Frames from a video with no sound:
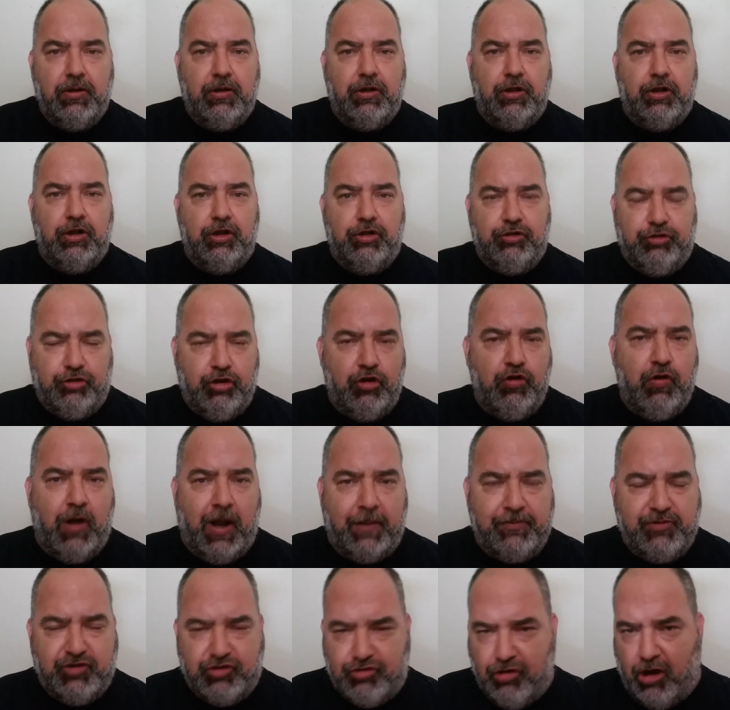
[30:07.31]
to
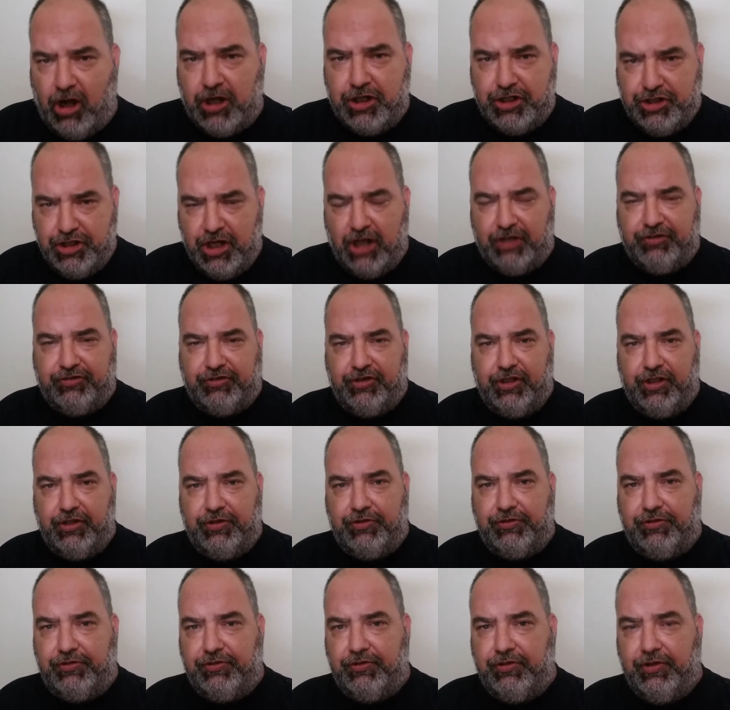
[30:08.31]
obstruct
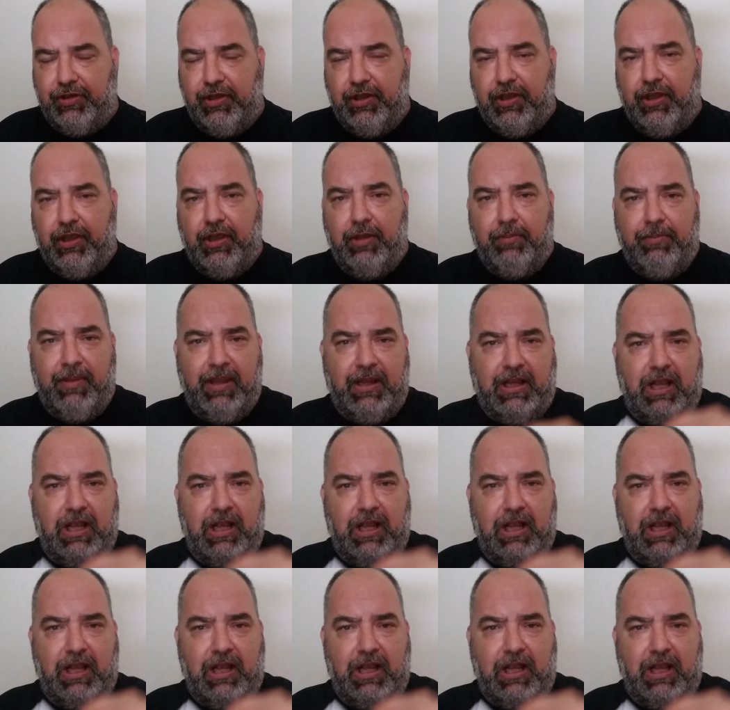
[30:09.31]
justice because,